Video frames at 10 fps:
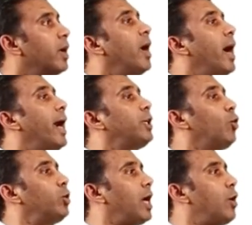And
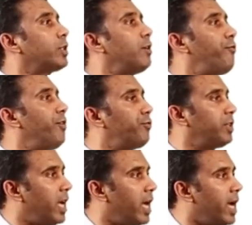
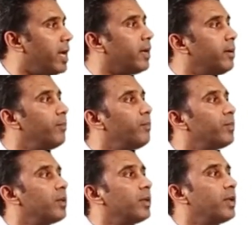2015,
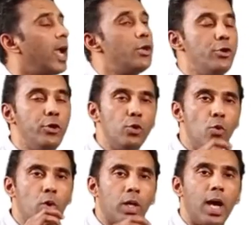a
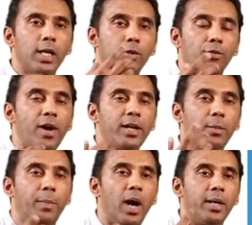new class of
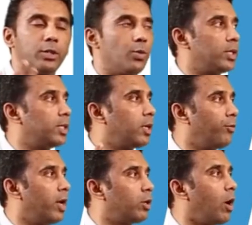antibiotics was
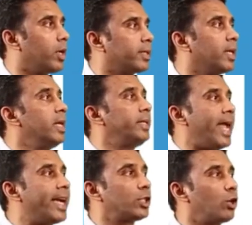discovered called as
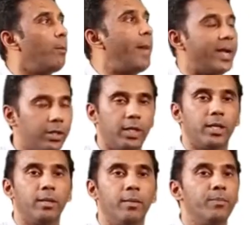
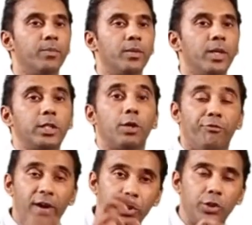Teixobactin. It's the
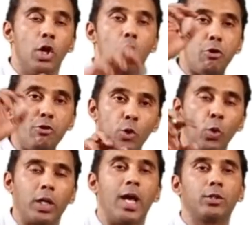first new
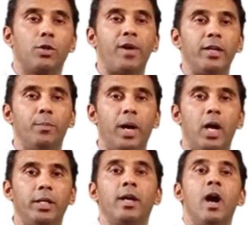class of
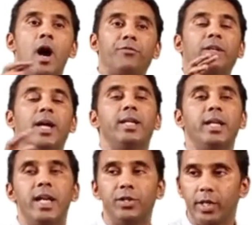antibiotic after
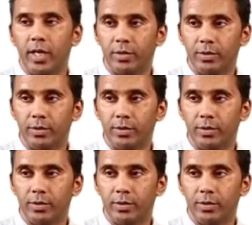1988.